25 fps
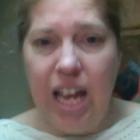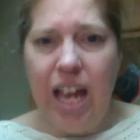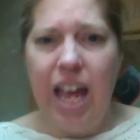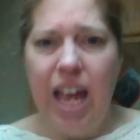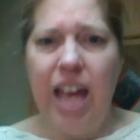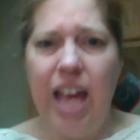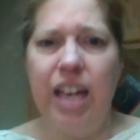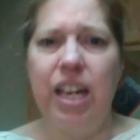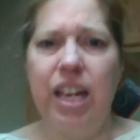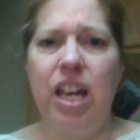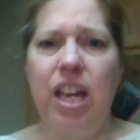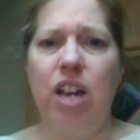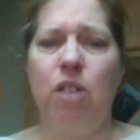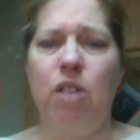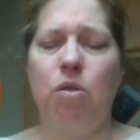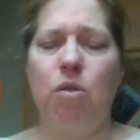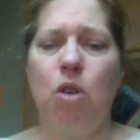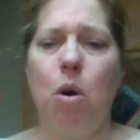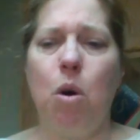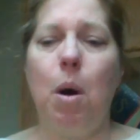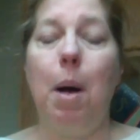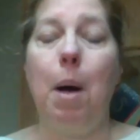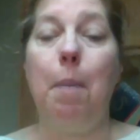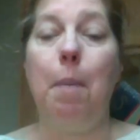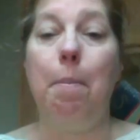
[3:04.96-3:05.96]
and can
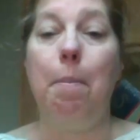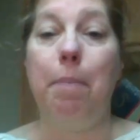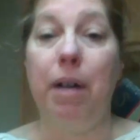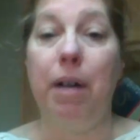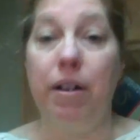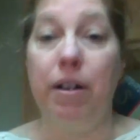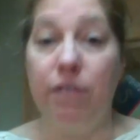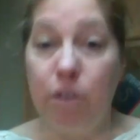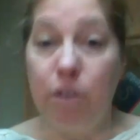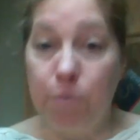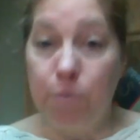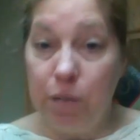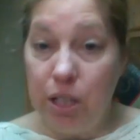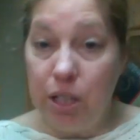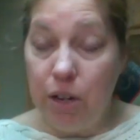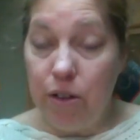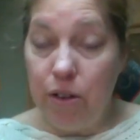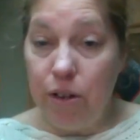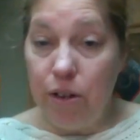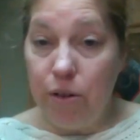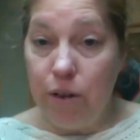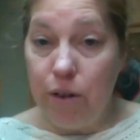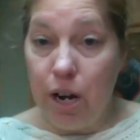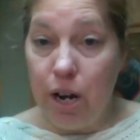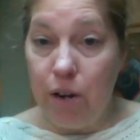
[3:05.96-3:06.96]
grow above or below
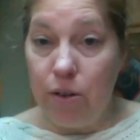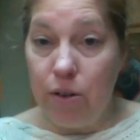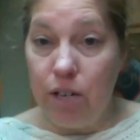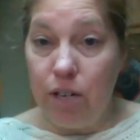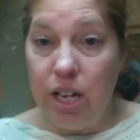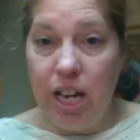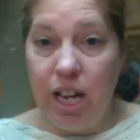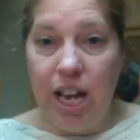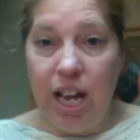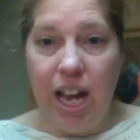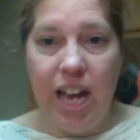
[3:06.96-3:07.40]
the ground,